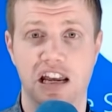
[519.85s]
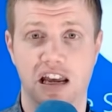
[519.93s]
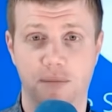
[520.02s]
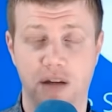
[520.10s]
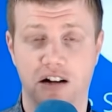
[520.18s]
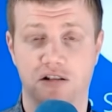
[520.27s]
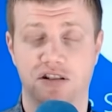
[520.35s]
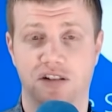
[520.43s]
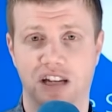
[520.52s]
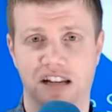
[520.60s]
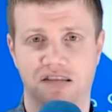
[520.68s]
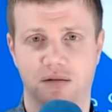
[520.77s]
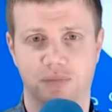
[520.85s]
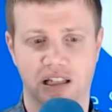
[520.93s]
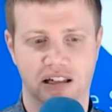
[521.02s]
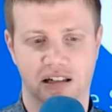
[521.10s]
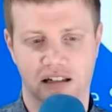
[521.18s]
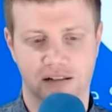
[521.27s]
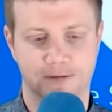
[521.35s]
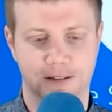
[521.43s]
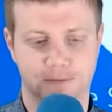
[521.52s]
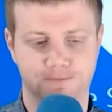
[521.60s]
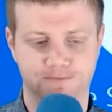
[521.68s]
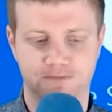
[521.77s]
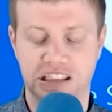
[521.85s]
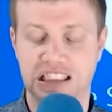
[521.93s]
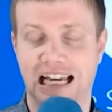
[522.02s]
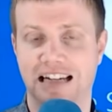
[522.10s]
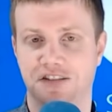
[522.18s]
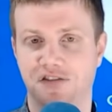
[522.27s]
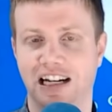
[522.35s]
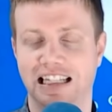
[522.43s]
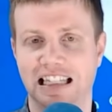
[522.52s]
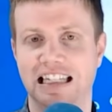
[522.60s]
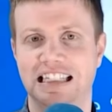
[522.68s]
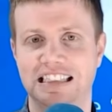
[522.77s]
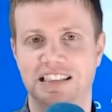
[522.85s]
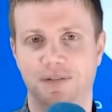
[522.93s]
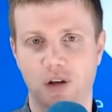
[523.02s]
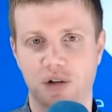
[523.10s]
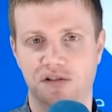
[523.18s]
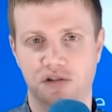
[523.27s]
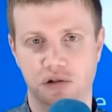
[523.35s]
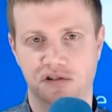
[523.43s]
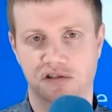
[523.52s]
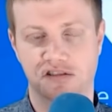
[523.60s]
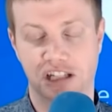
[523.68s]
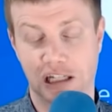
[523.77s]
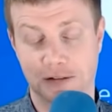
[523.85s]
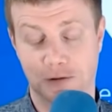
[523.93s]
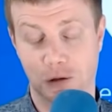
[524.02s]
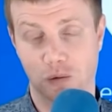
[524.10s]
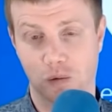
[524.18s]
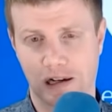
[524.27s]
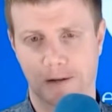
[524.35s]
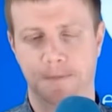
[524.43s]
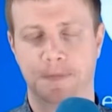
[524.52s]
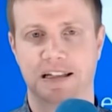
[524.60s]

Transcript: and Microsoft hasn't been you know, satisfying the needs of those users, if you will.